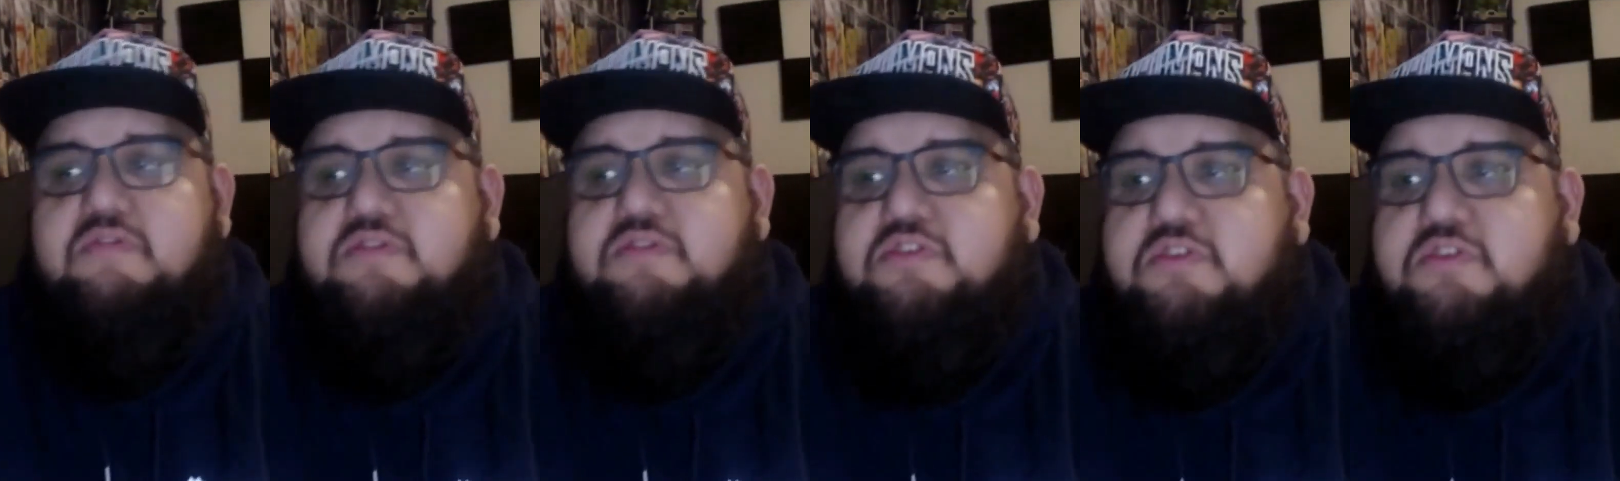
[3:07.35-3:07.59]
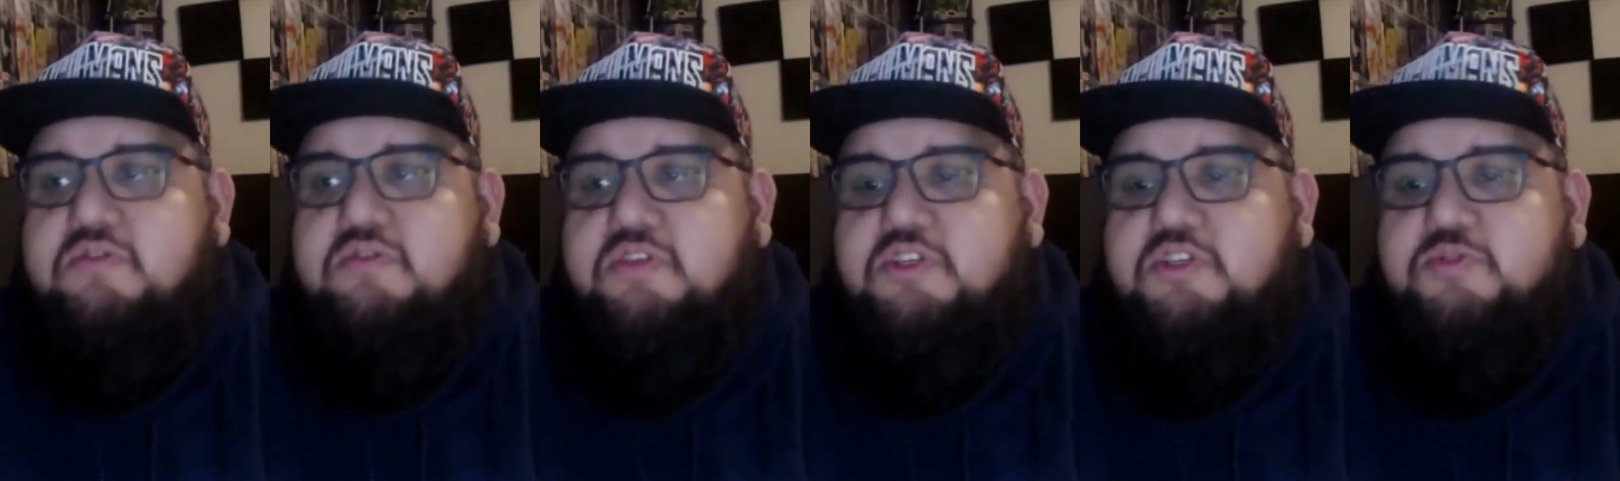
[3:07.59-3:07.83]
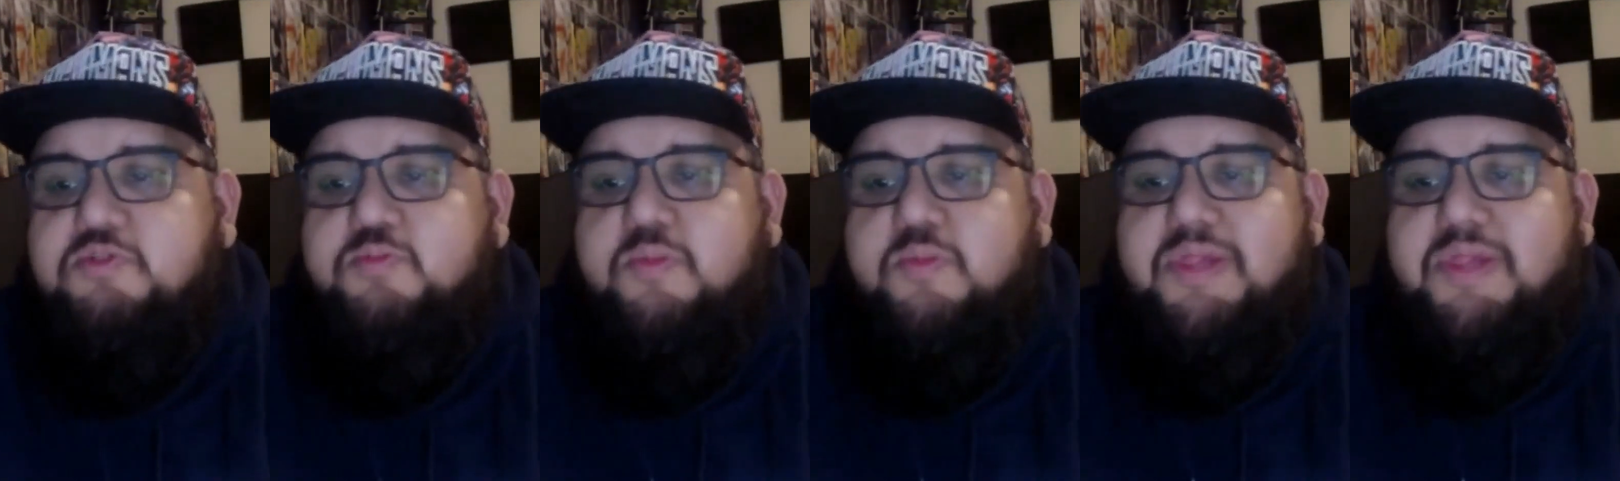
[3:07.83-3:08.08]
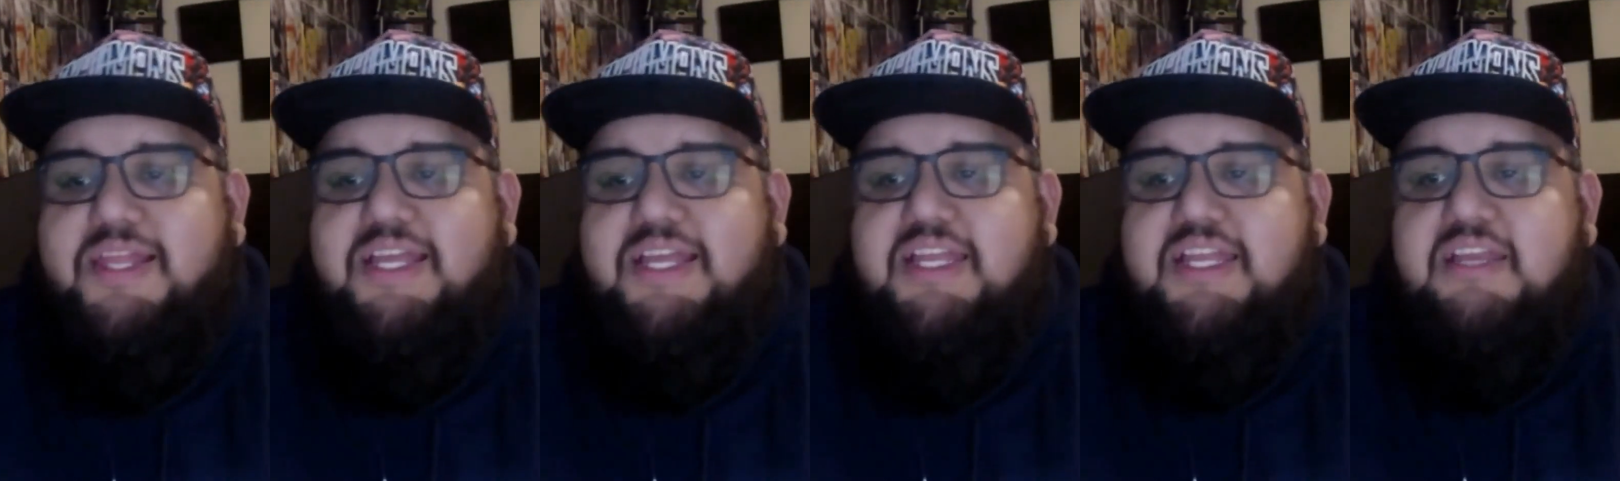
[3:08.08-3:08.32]
so there's
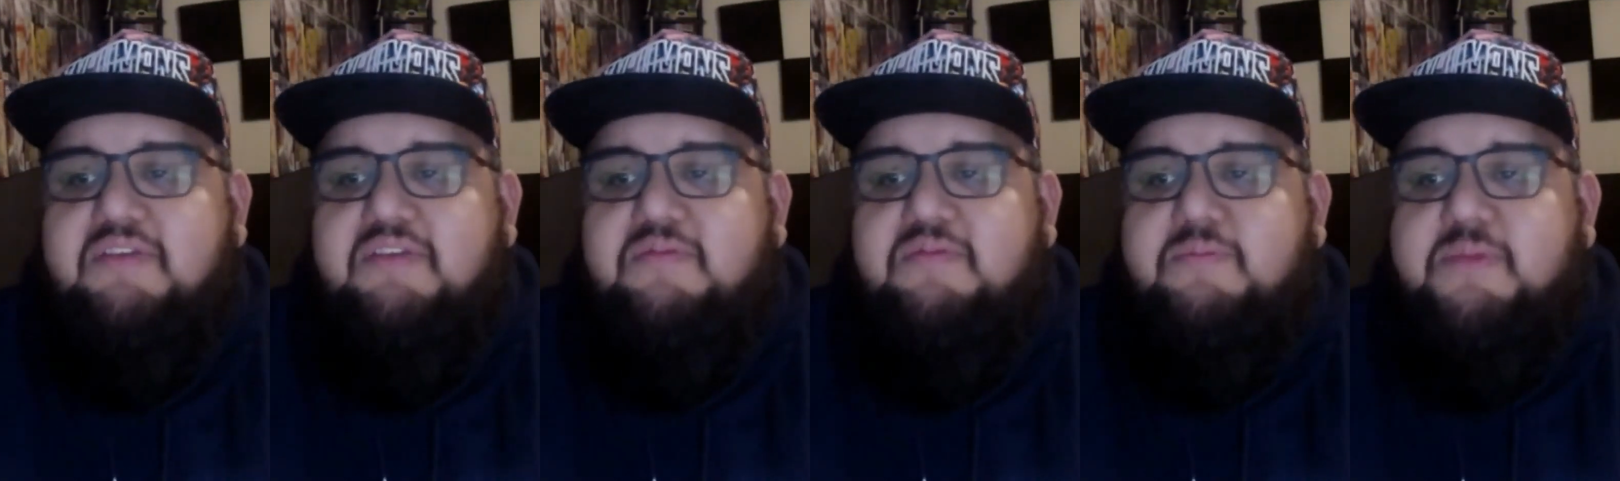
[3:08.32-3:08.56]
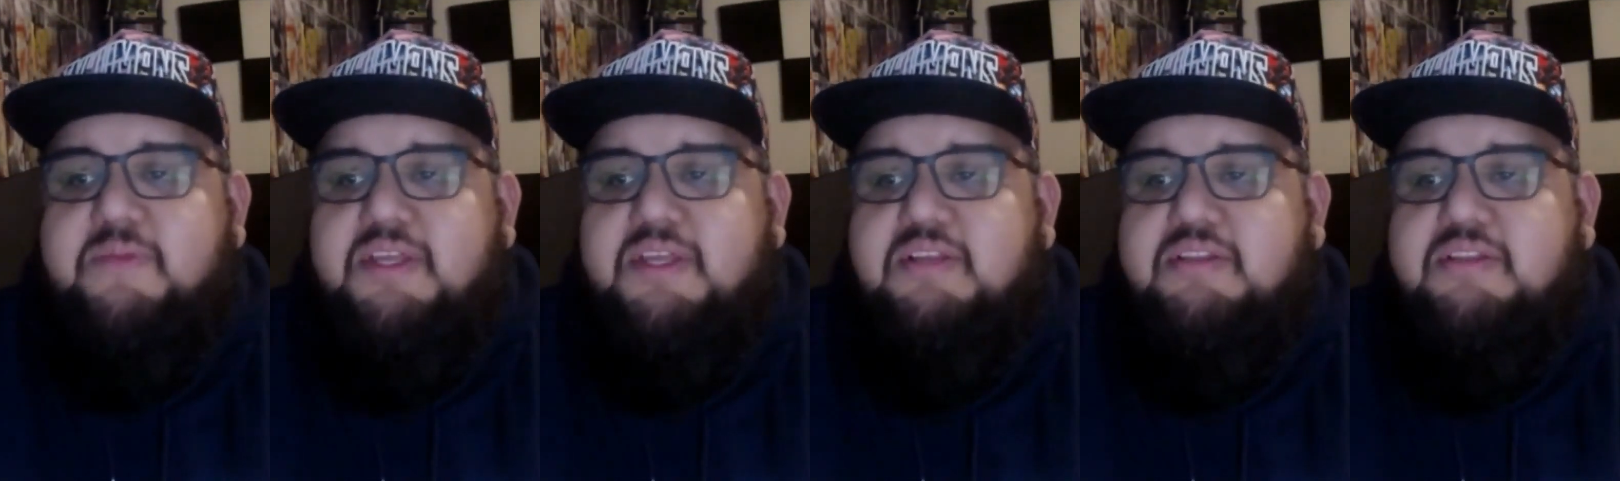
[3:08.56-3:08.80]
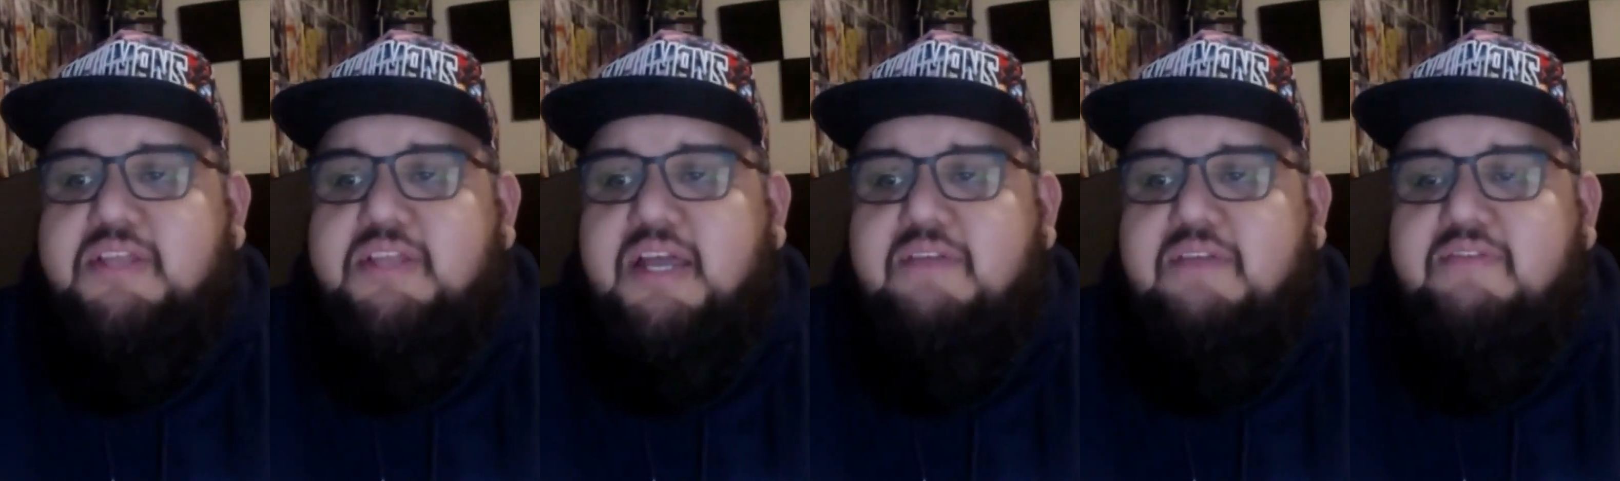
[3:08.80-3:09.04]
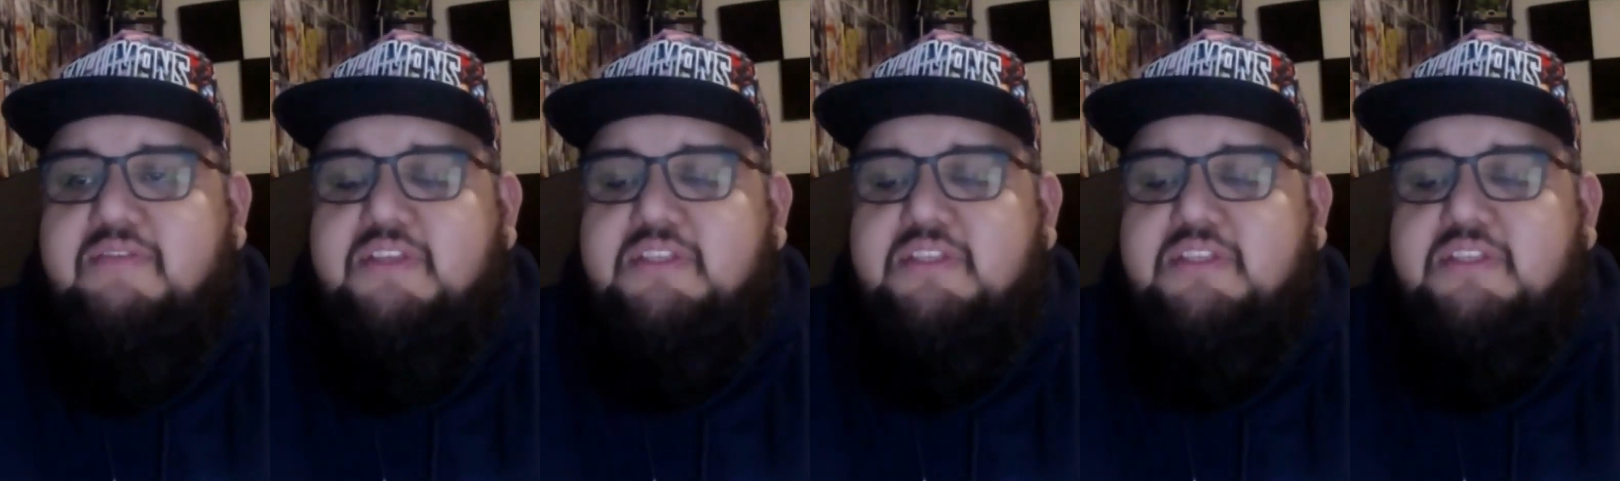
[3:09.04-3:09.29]
plenty of me to
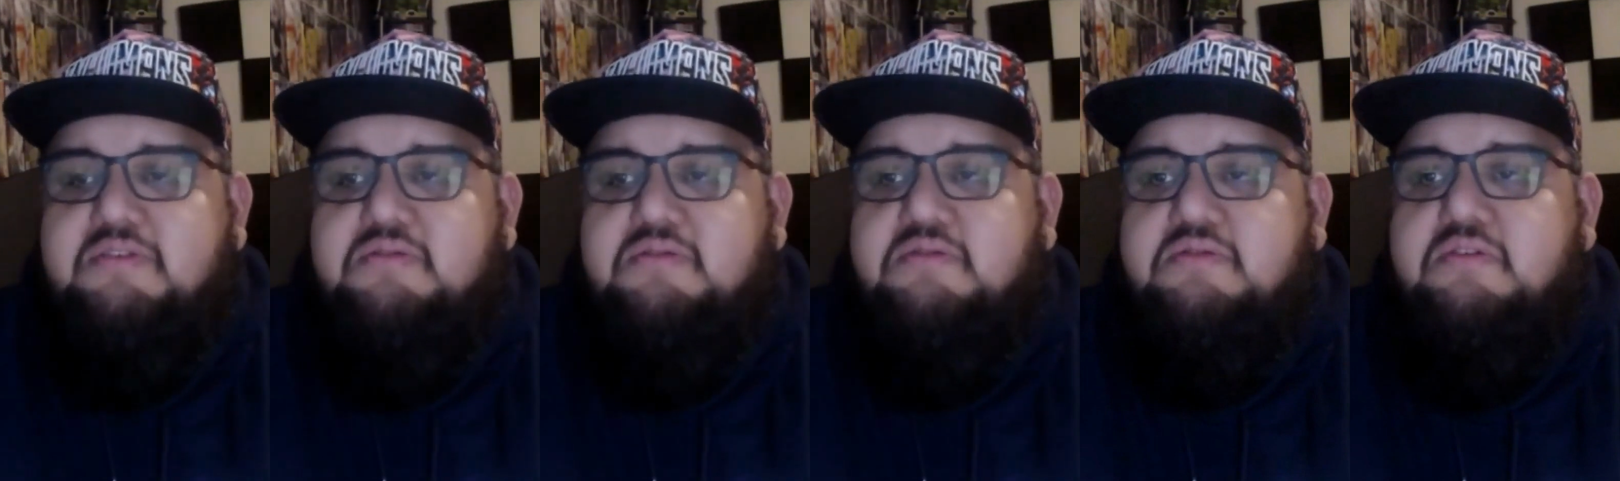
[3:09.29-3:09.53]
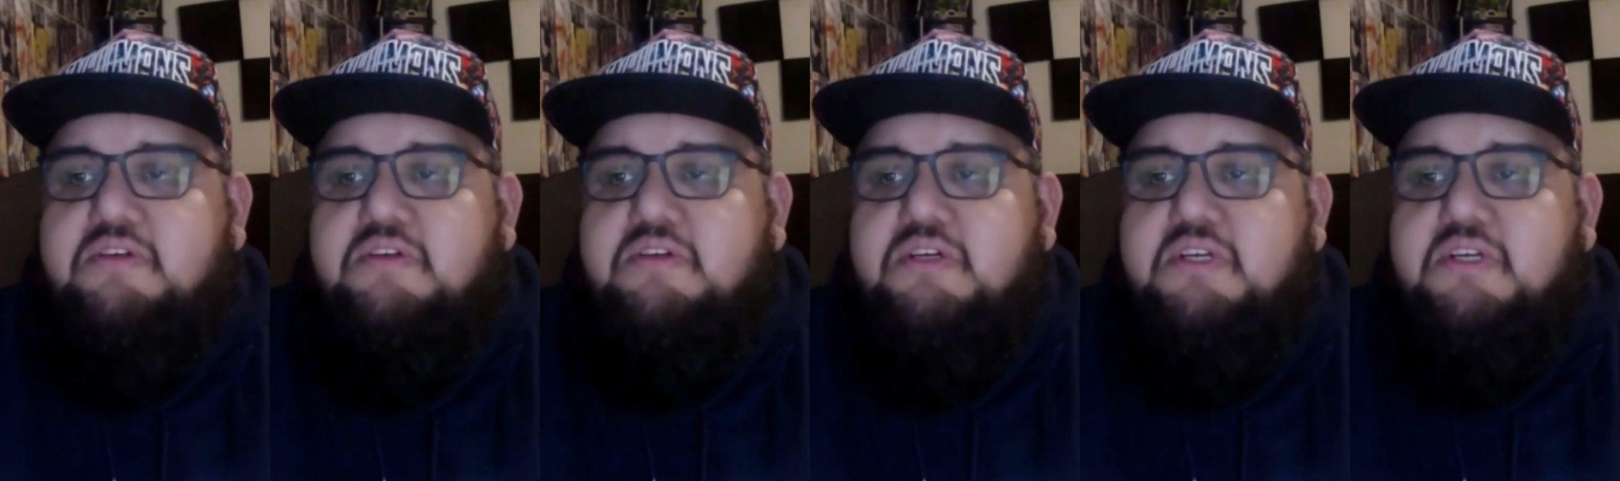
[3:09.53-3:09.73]
dive into.